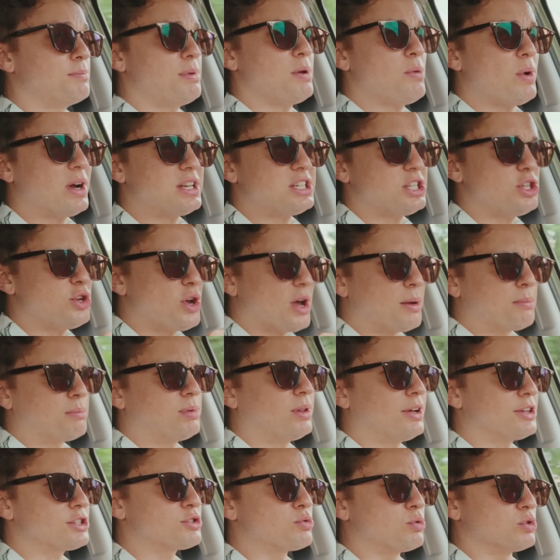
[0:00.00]
BYD Yuan
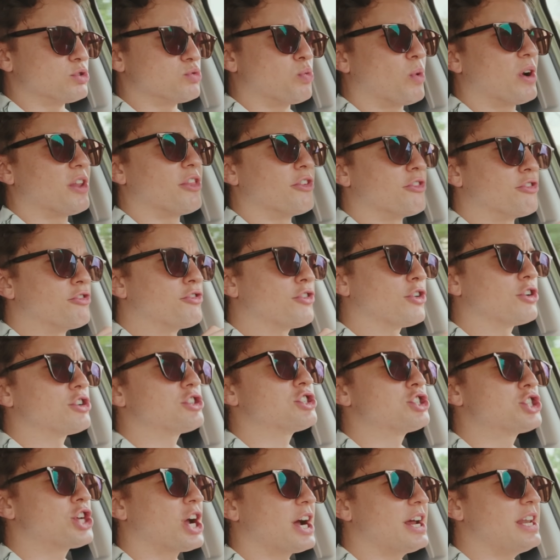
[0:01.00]
Plus was one of the
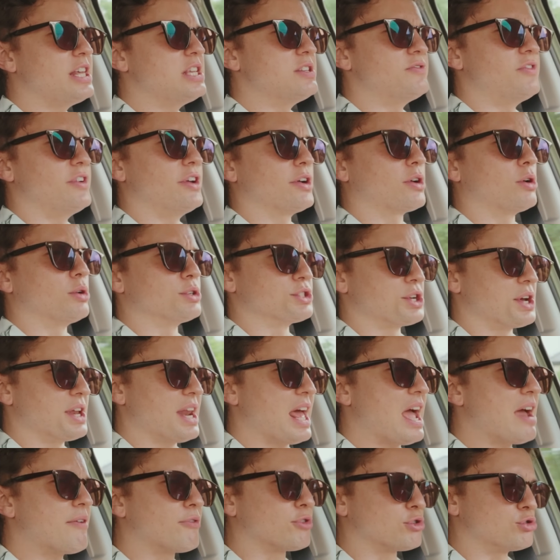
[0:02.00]
first Chinese vehicles I'd
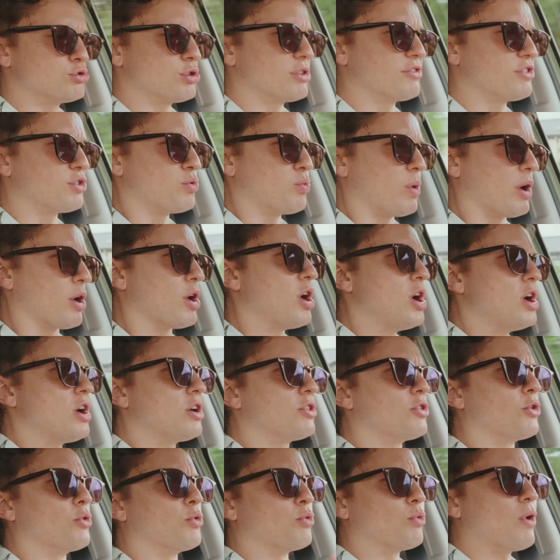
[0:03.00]
ever driven where
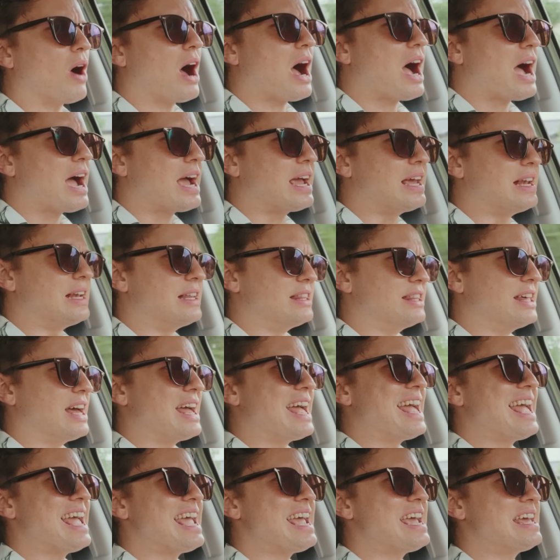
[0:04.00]
the ride, the
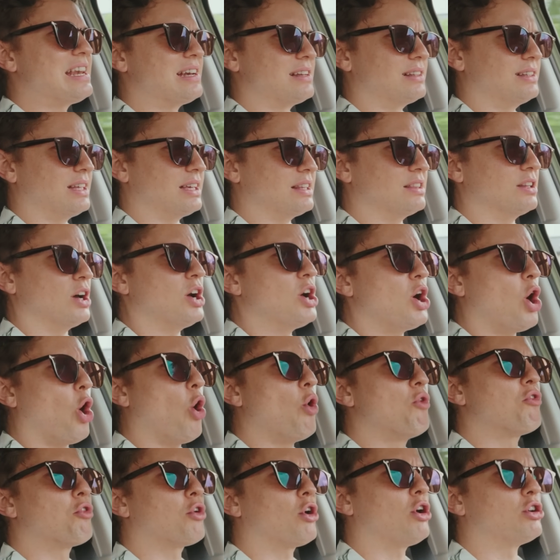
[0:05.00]
handling, the
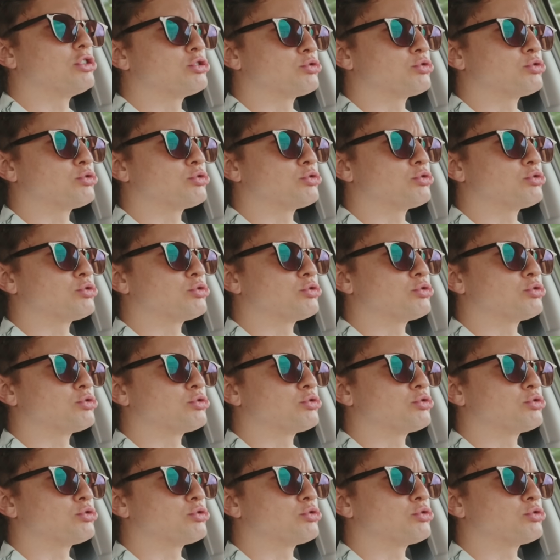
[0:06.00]
overall